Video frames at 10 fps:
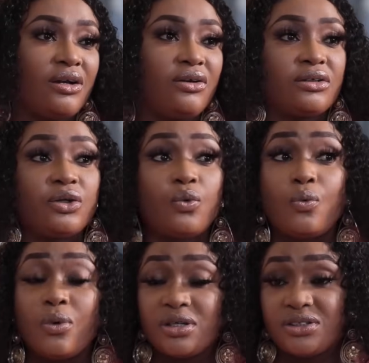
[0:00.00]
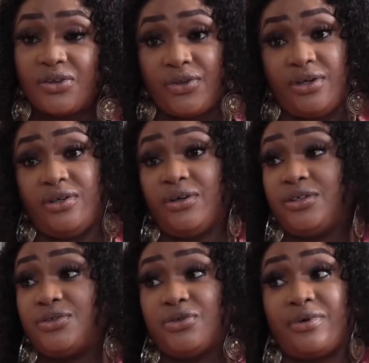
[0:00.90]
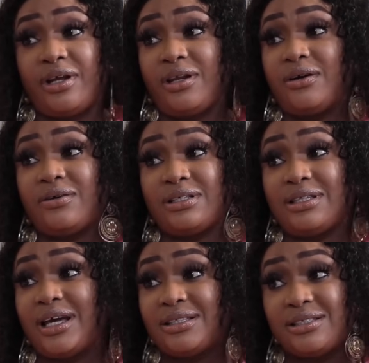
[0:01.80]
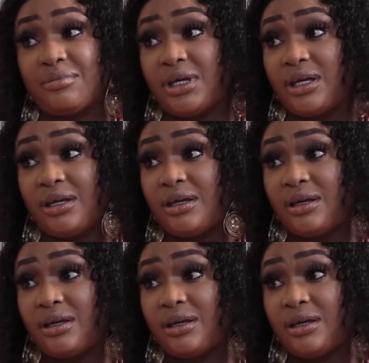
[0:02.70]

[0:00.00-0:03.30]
Look, the worst thing you're going to do right now is lie to me.